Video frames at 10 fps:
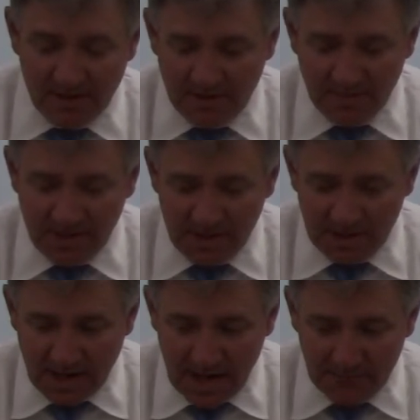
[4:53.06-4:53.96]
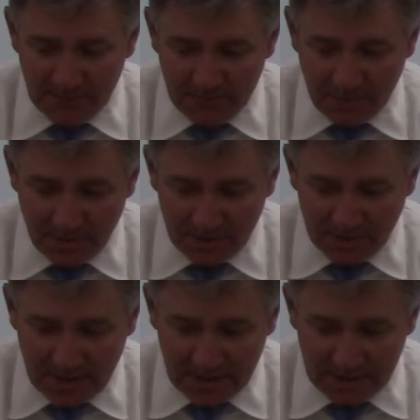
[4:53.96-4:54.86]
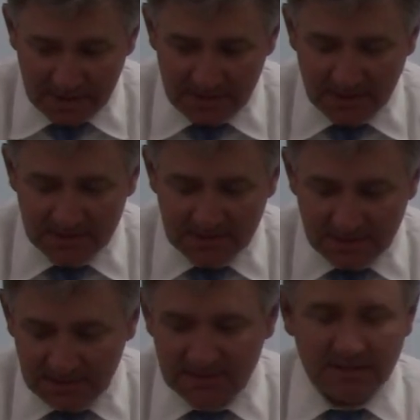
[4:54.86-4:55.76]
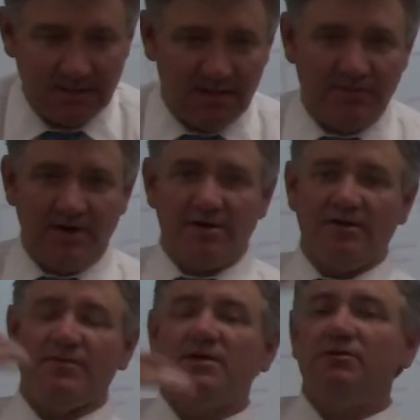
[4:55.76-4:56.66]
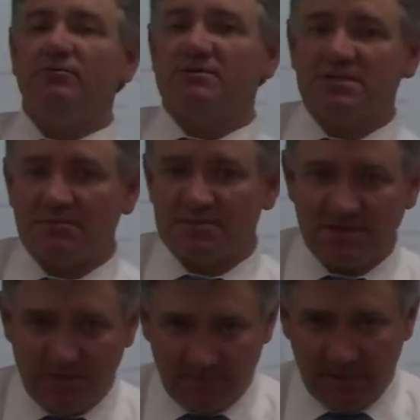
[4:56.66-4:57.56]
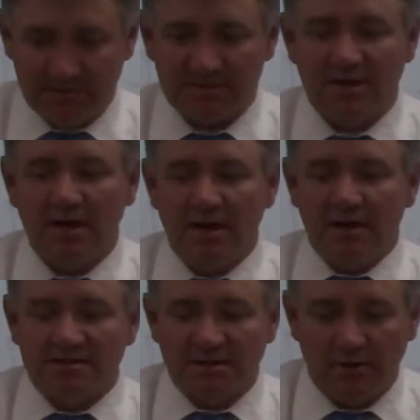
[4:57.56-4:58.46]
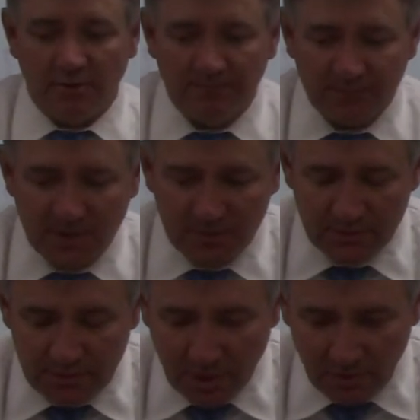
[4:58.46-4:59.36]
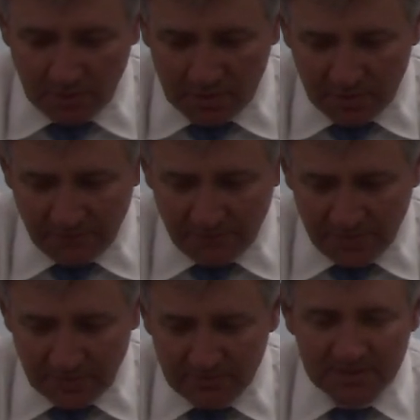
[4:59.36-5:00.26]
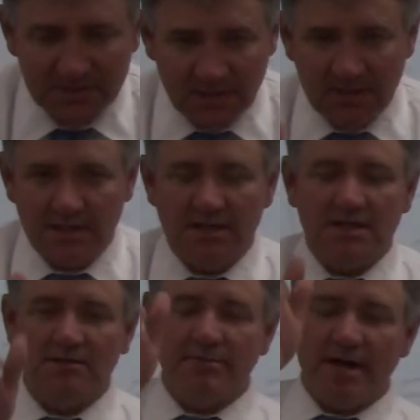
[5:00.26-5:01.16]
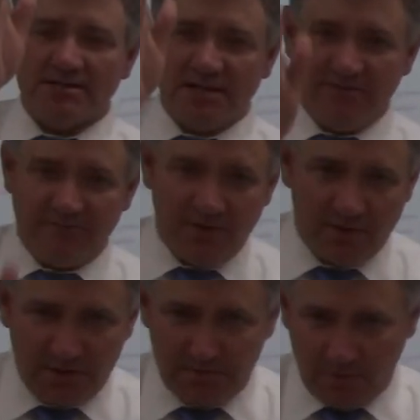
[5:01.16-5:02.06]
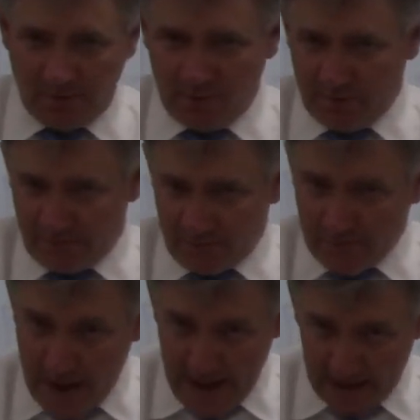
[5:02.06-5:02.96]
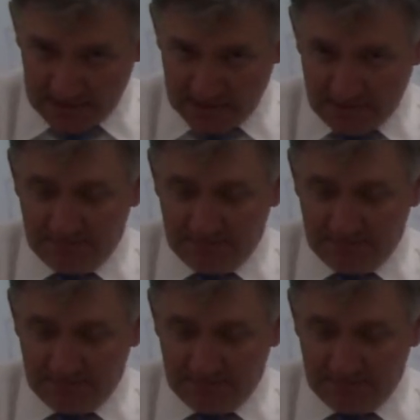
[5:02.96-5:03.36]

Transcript: then I would put like distance in there, and then you would substitute meters. So don't confuse M as a variable for mass